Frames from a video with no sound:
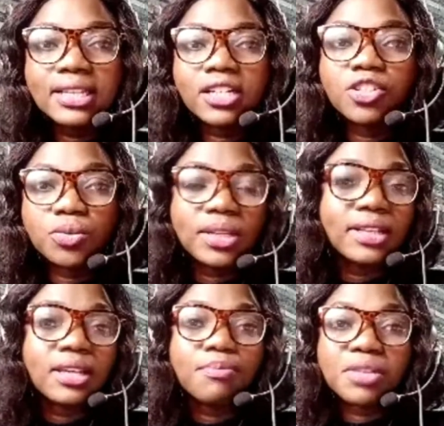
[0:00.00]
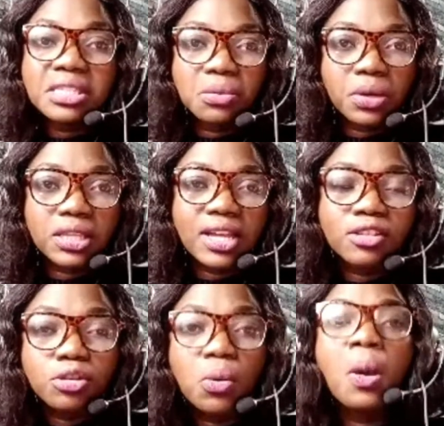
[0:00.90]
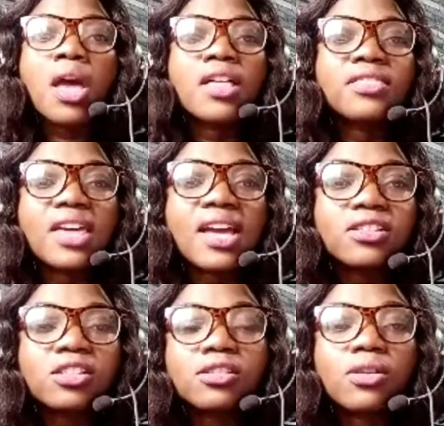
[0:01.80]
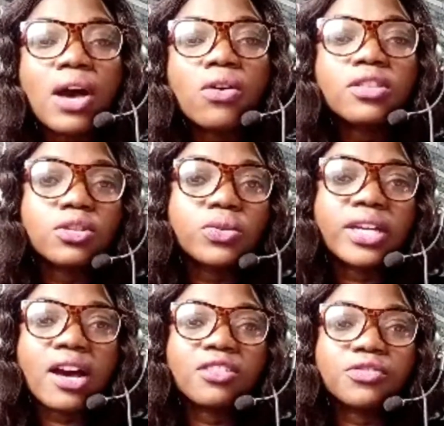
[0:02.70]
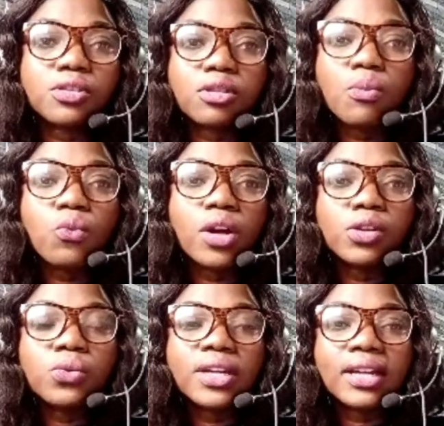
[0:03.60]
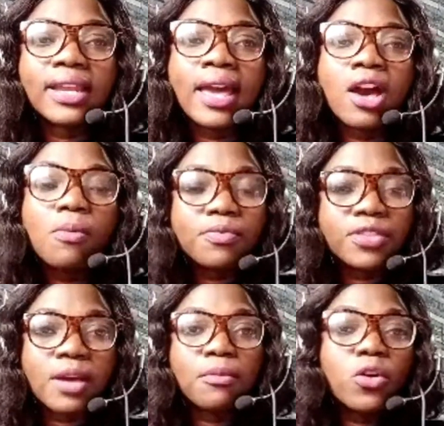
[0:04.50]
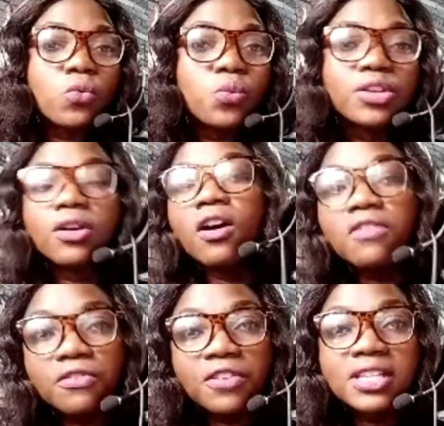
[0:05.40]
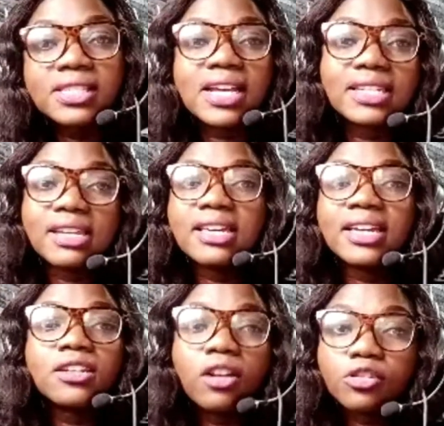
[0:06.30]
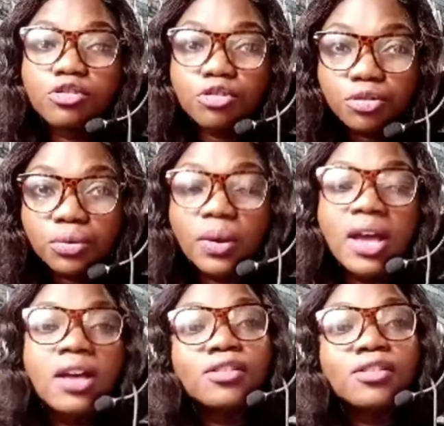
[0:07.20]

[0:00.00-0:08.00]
that they are doing, that they're busy with, and so they are just on the lookout for someone who can help them with the other things that they cannot do.